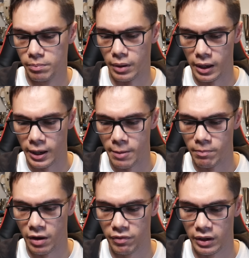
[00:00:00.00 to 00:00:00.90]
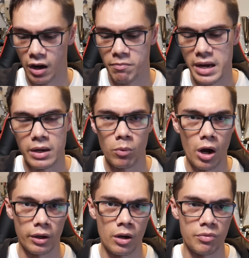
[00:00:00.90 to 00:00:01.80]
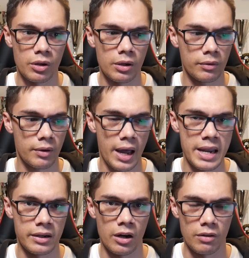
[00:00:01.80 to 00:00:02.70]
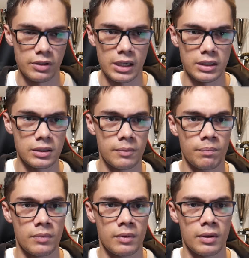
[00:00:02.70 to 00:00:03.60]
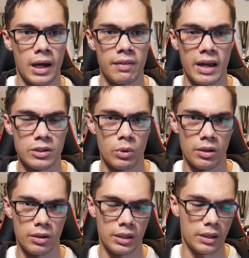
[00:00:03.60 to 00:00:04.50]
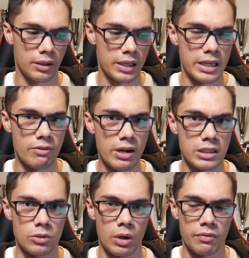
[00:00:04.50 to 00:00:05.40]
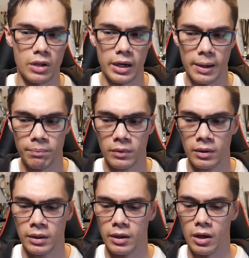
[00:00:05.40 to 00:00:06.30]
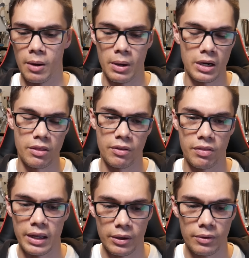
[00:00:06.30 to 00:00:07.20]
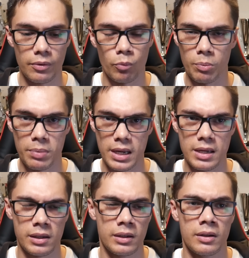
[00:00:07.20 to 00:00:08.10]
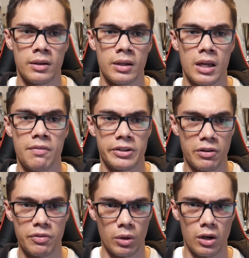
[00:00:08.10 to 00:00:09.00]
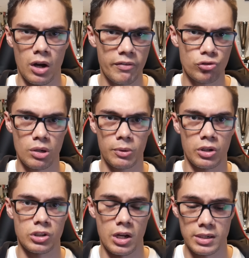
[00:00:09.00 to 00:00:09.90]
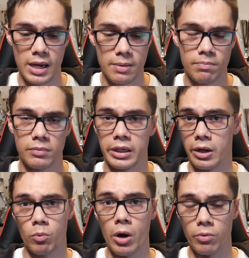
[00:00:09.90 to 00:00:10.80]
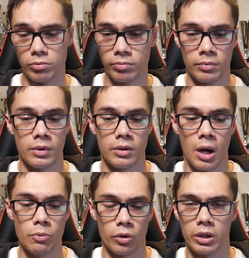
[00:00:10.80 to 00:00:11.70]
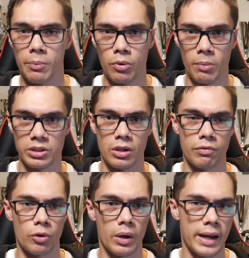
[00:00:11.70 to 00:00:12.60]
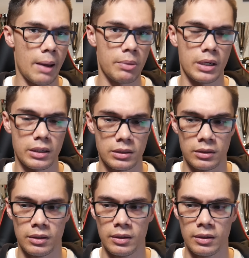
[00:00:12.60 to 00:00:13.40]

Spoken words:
but I think I've made it work over 8.5 years, and that is one of the key reasons why I've done it. Another thing would be, if I don't feel like live streaming on a certain day, then I won't. I'm not going to put myself through unhappiness